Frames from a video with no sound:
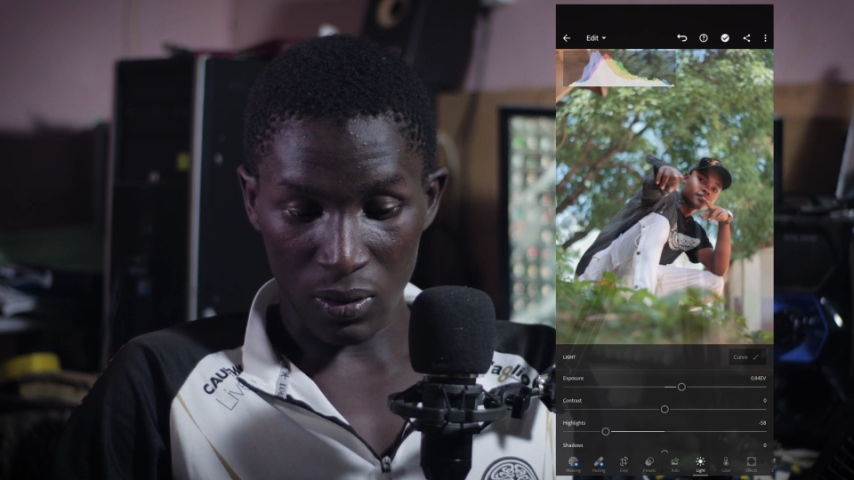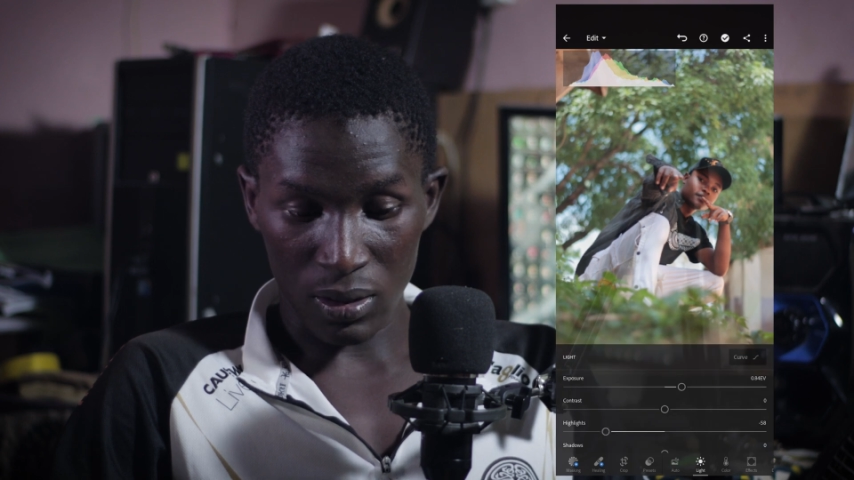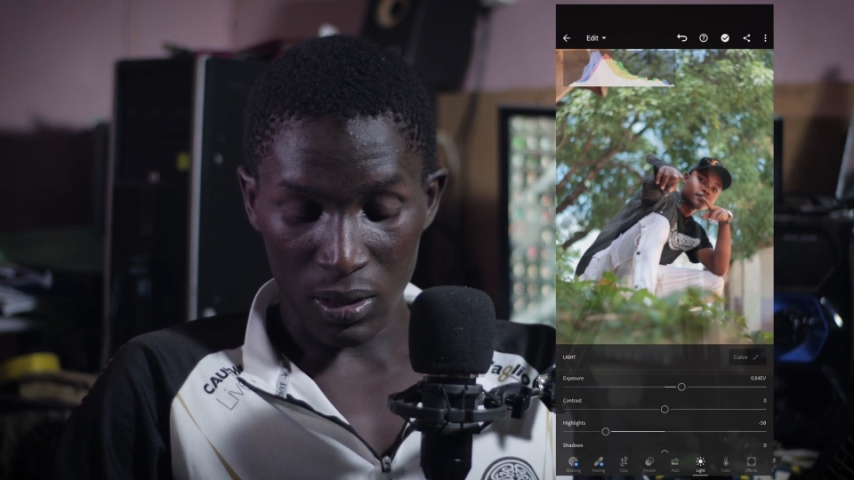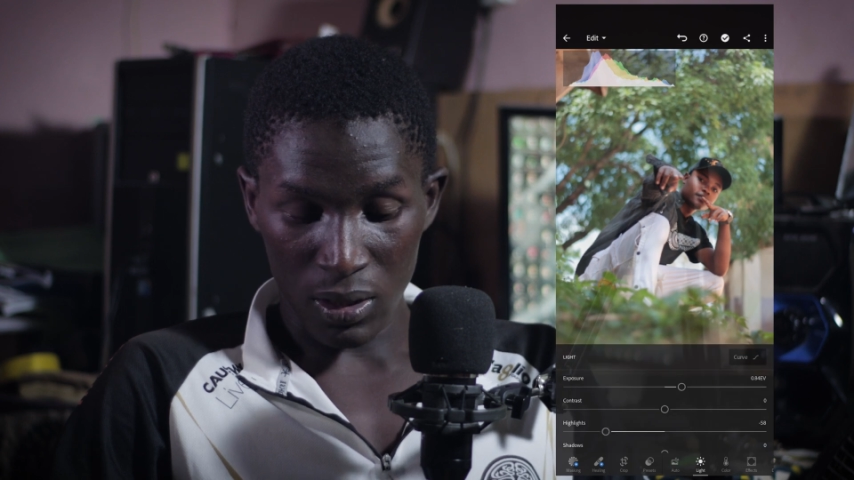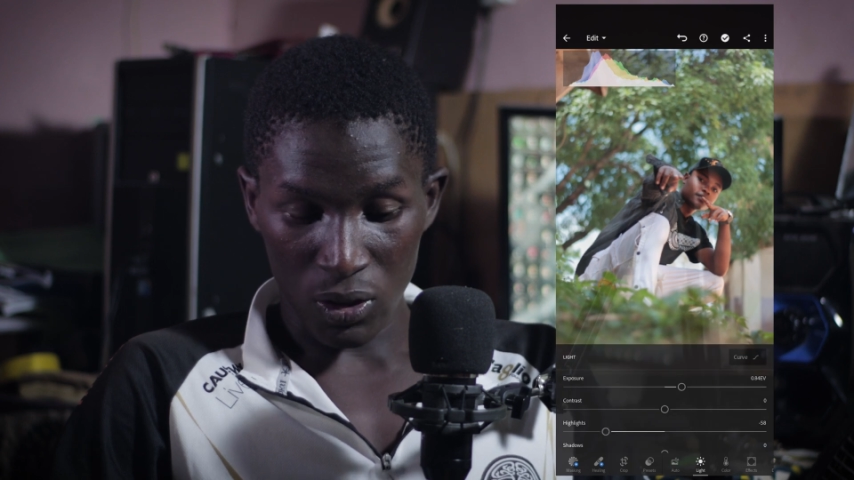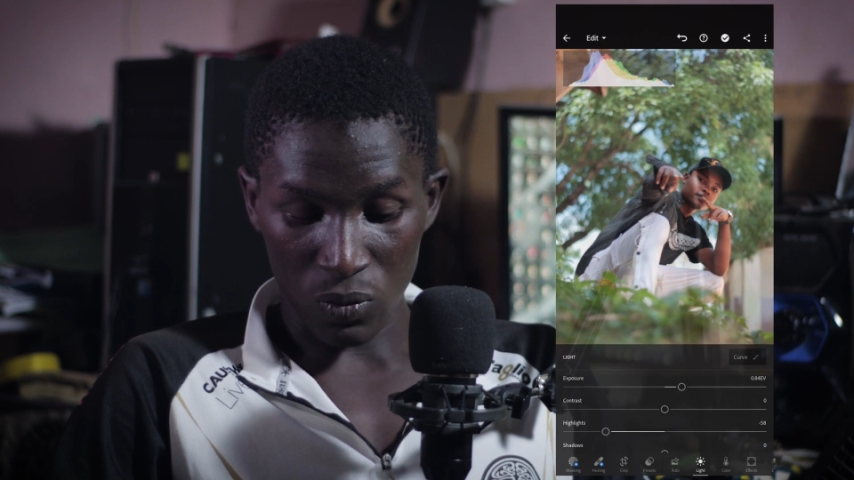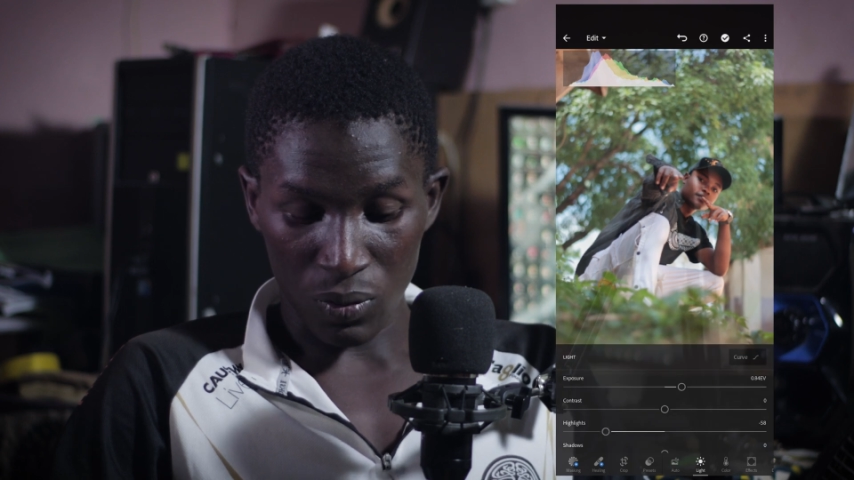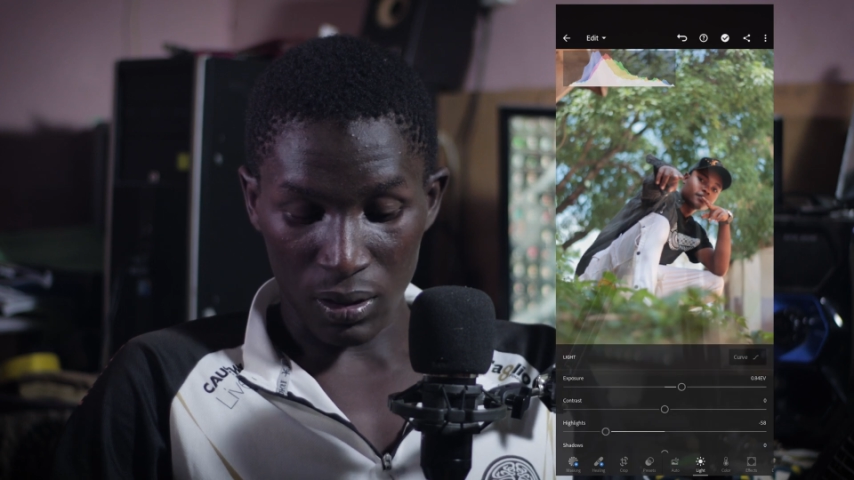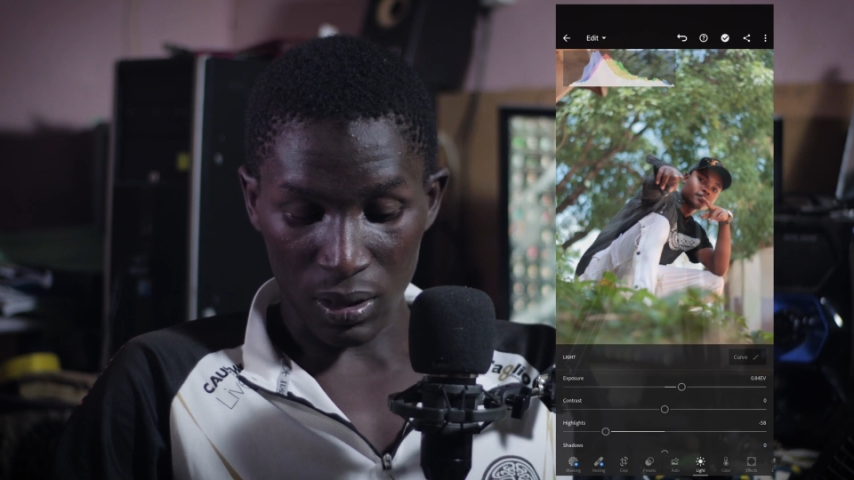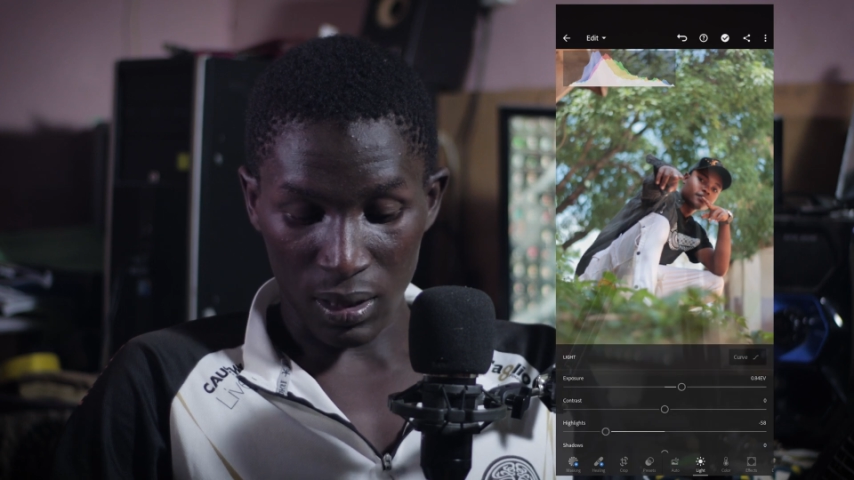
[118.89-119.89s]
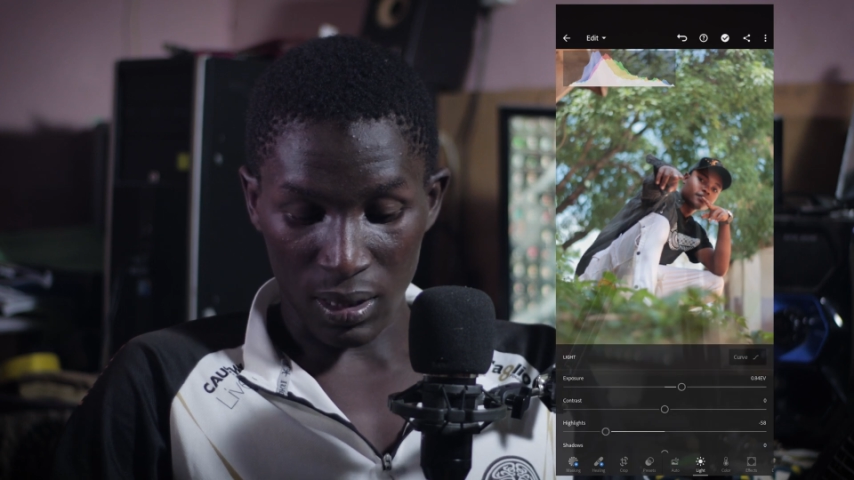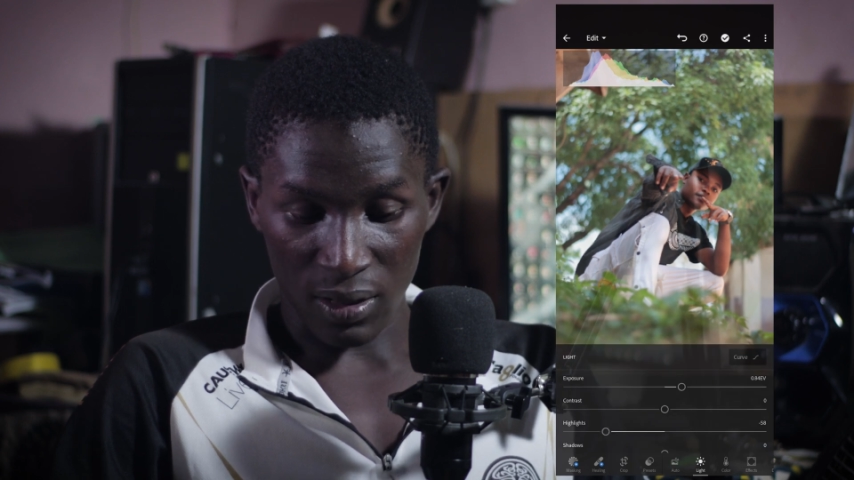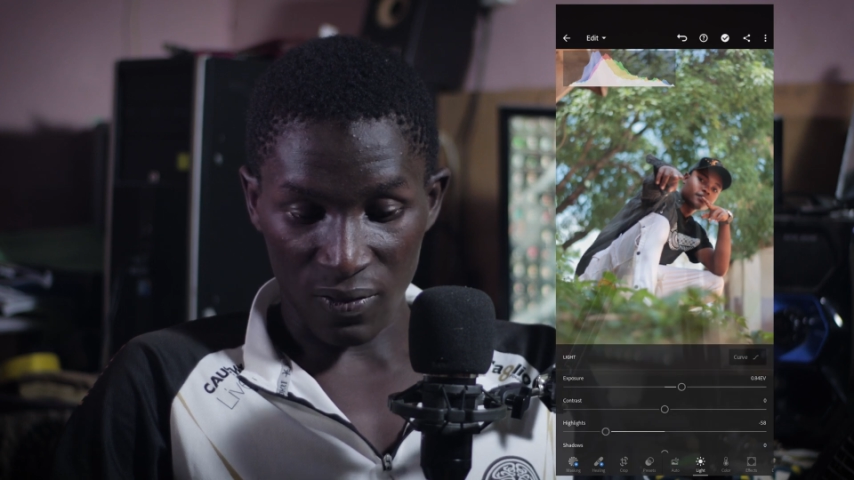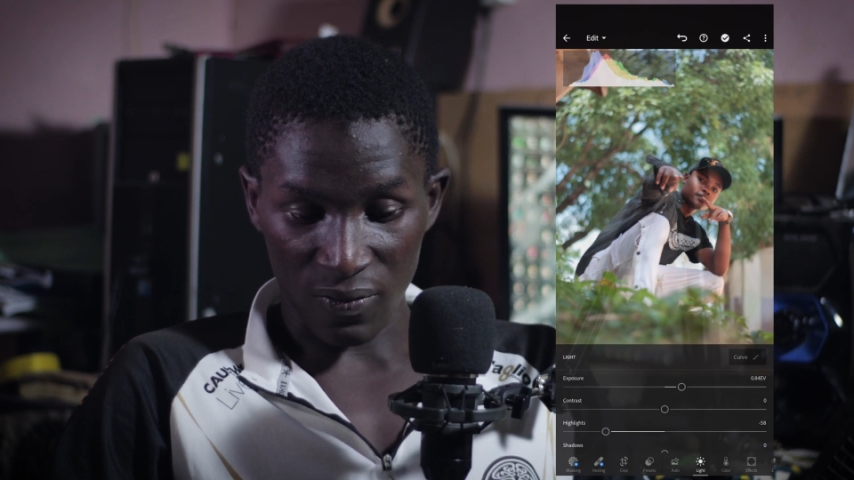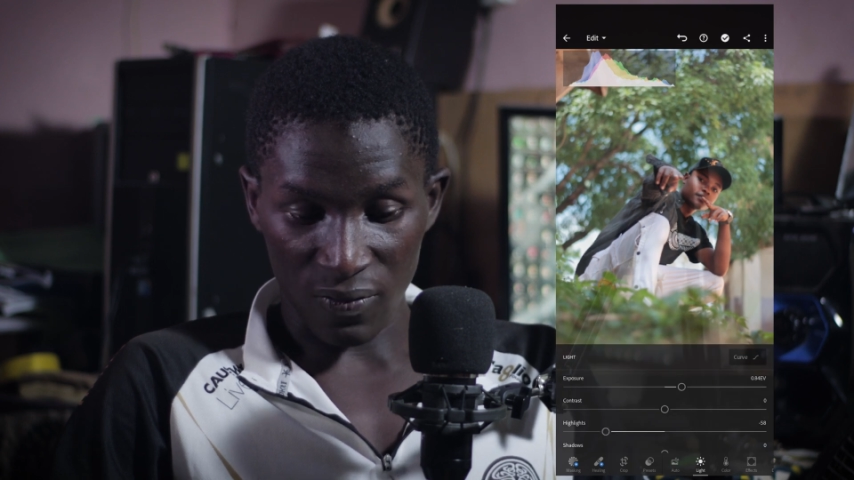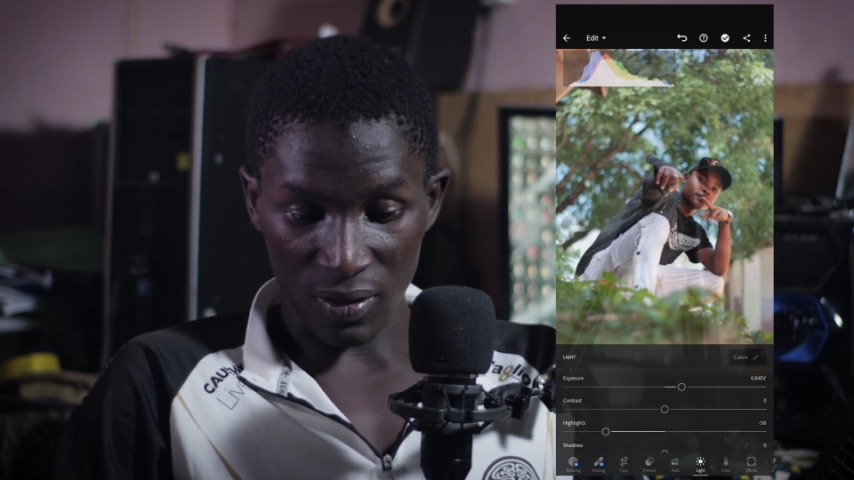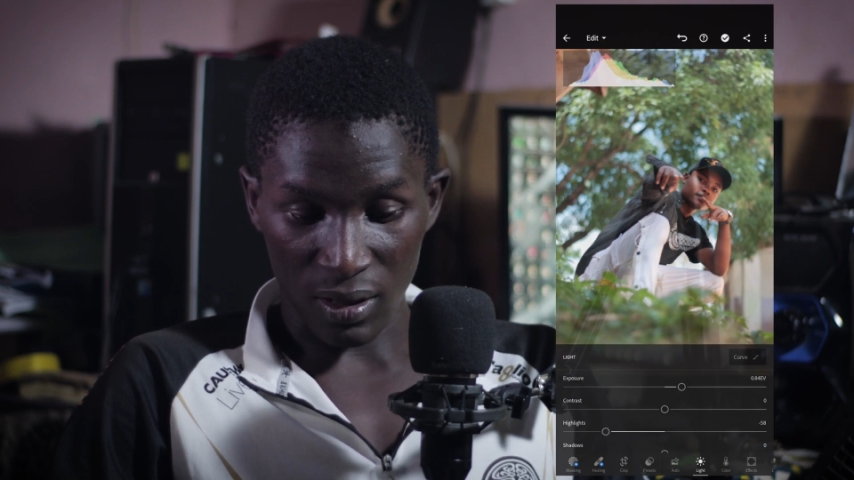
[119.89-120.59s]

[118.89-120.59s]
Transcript: lot to bring the curve,